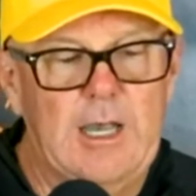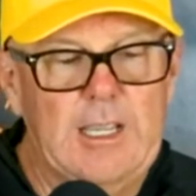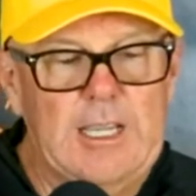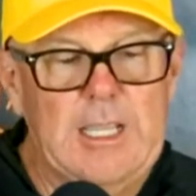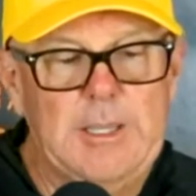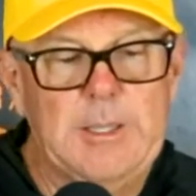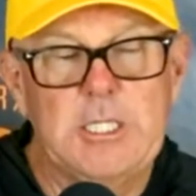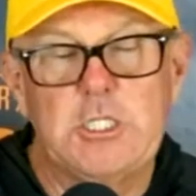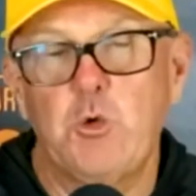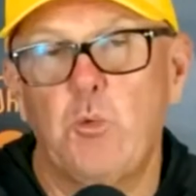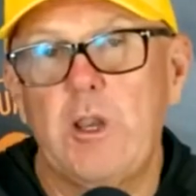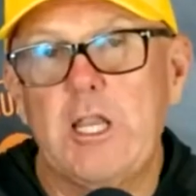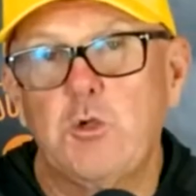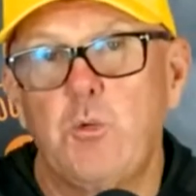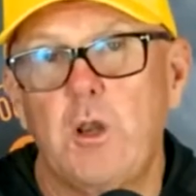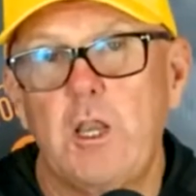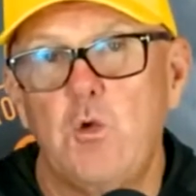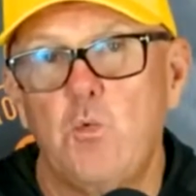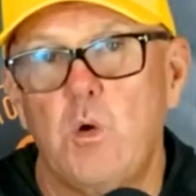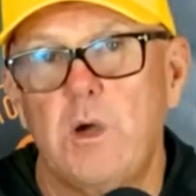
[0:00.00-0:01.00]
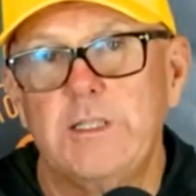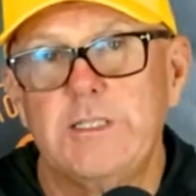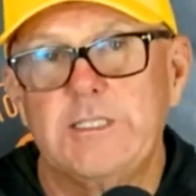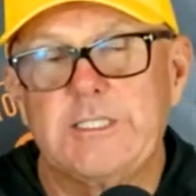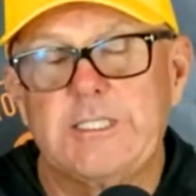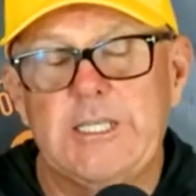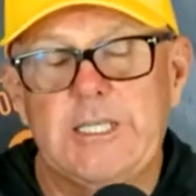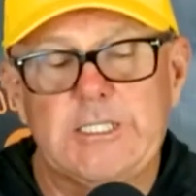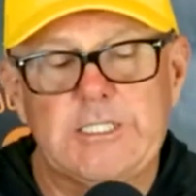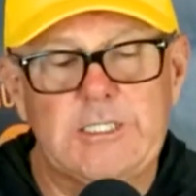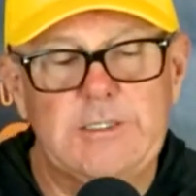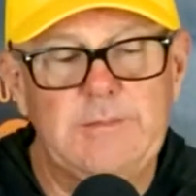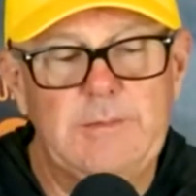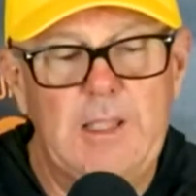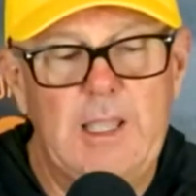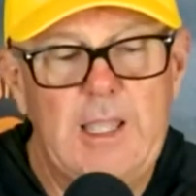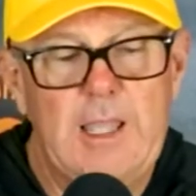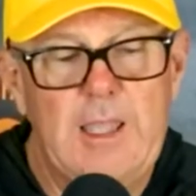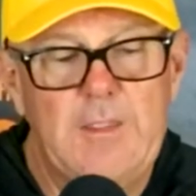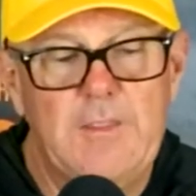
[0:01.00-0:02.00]
In the 2021 season,
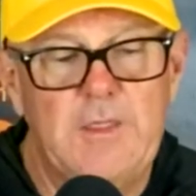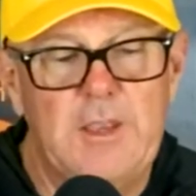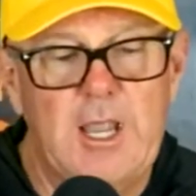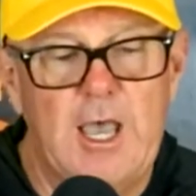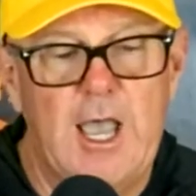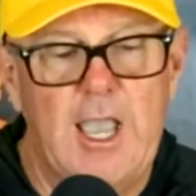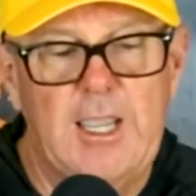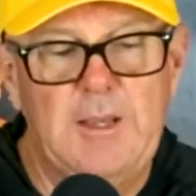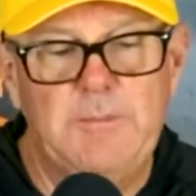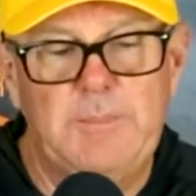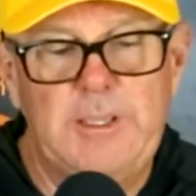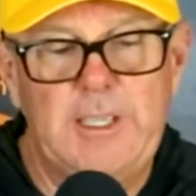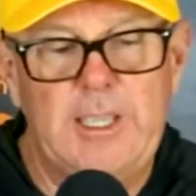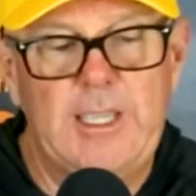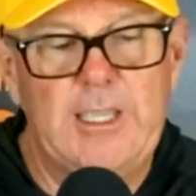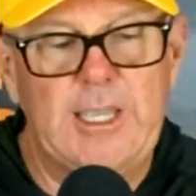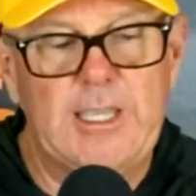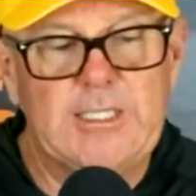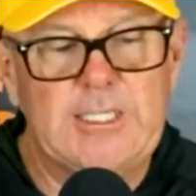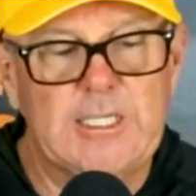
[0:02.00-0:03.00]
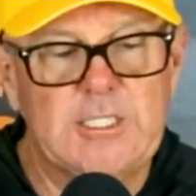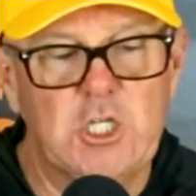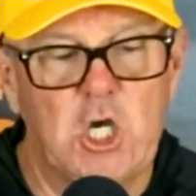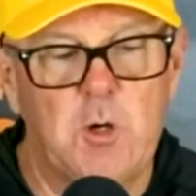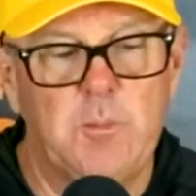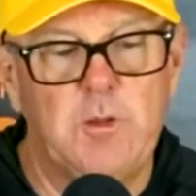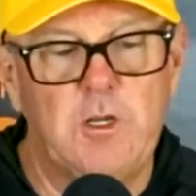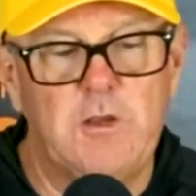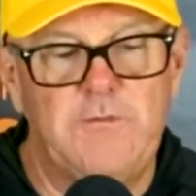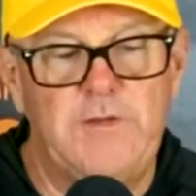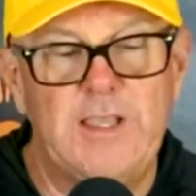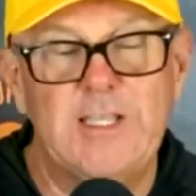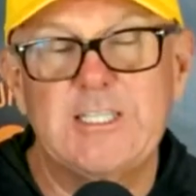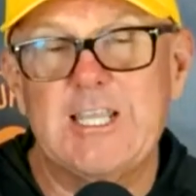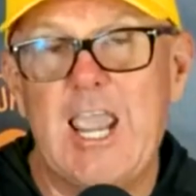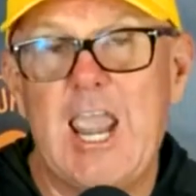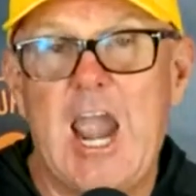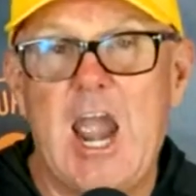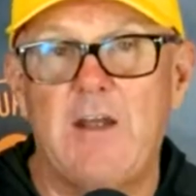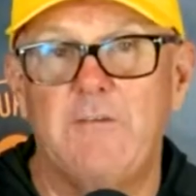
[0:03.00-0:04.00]
the 9 BASS Open events
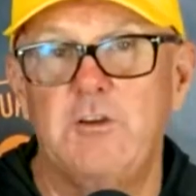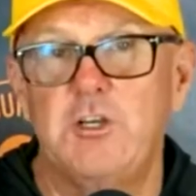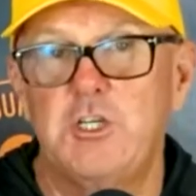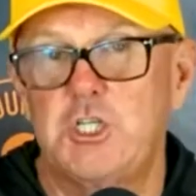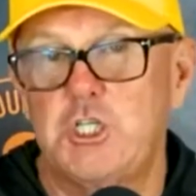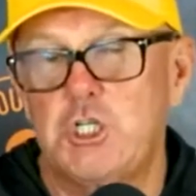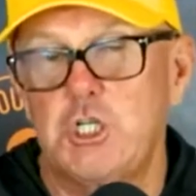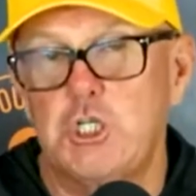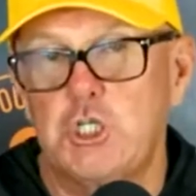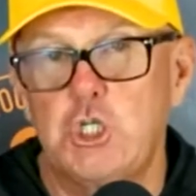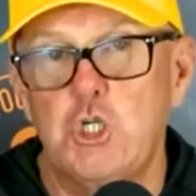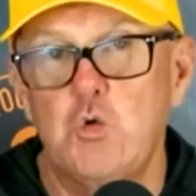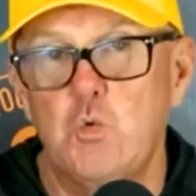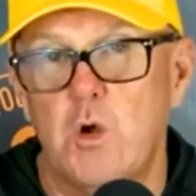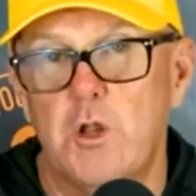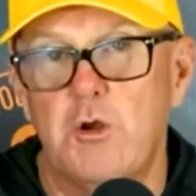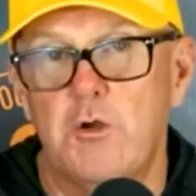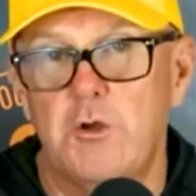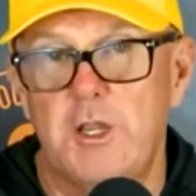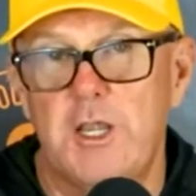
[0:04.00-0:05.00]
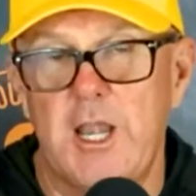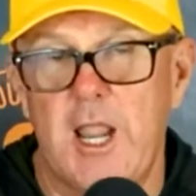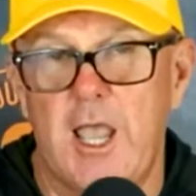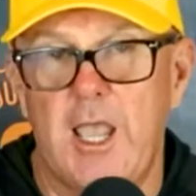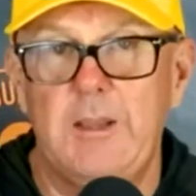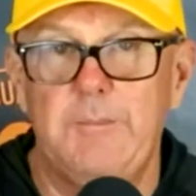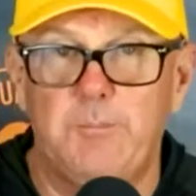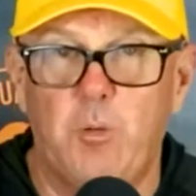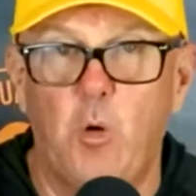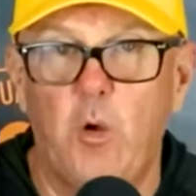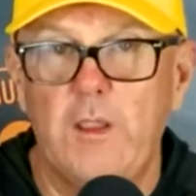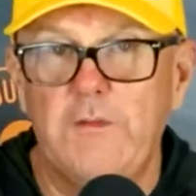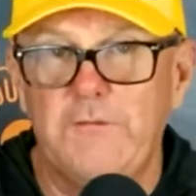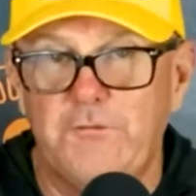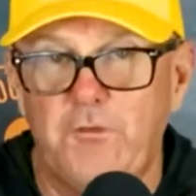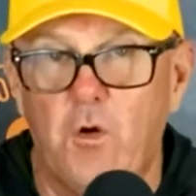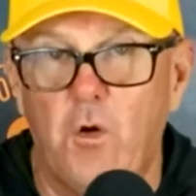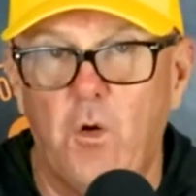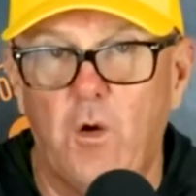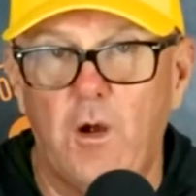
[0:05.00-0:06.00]
averaged
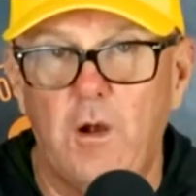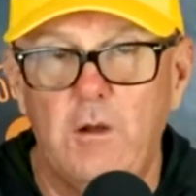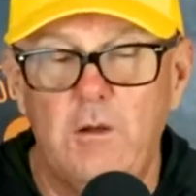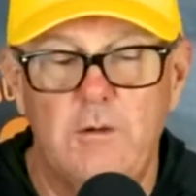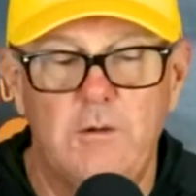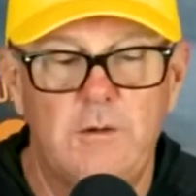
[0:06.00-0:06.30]
209.4.